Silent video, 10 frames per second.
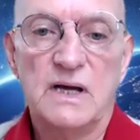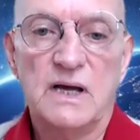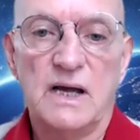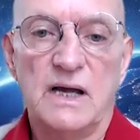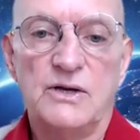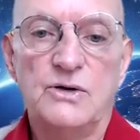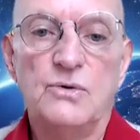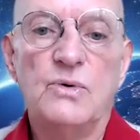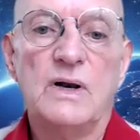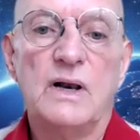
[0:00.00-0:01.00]
you
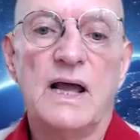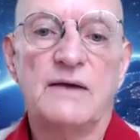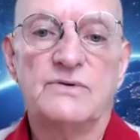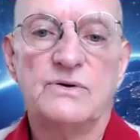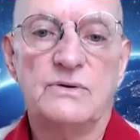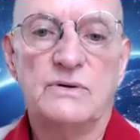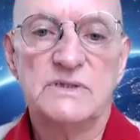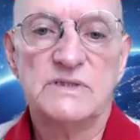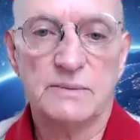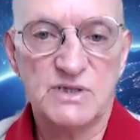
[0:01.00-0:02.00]
will have to
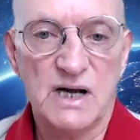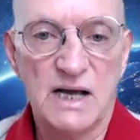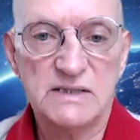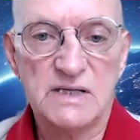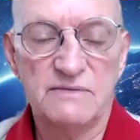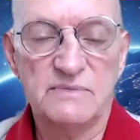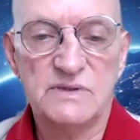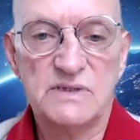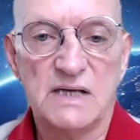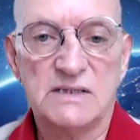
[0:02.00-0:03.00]
subsidize
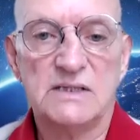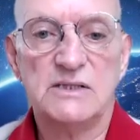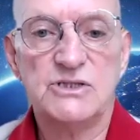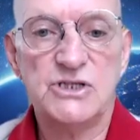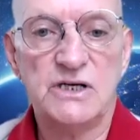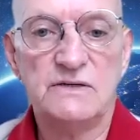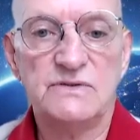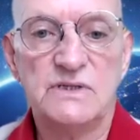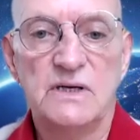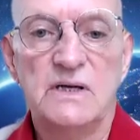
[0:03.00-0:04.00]
government as it
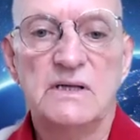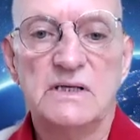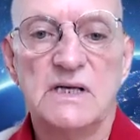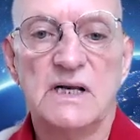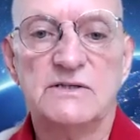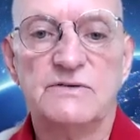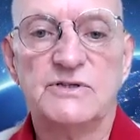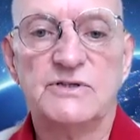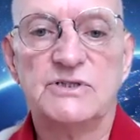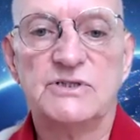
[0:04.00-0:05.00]
achieves this less
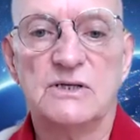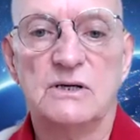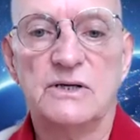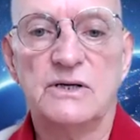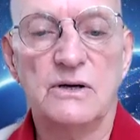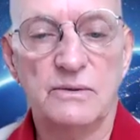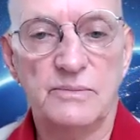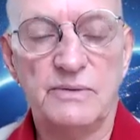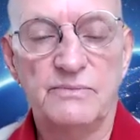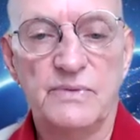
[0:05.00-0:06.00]
efficient national
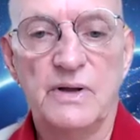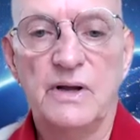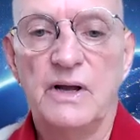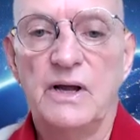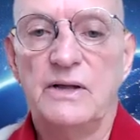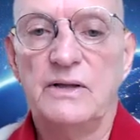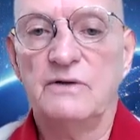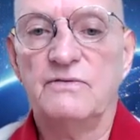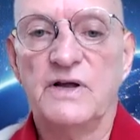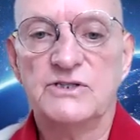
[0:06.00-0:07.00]
economy. The
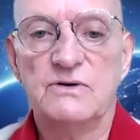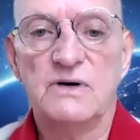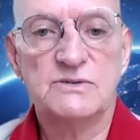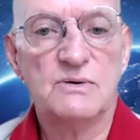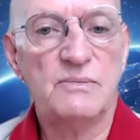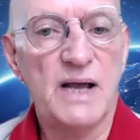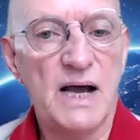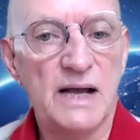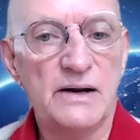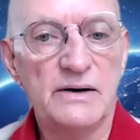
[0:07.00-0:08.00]
inflation rates will be
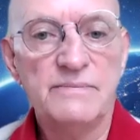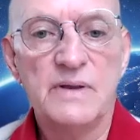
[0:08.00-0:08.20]
higher.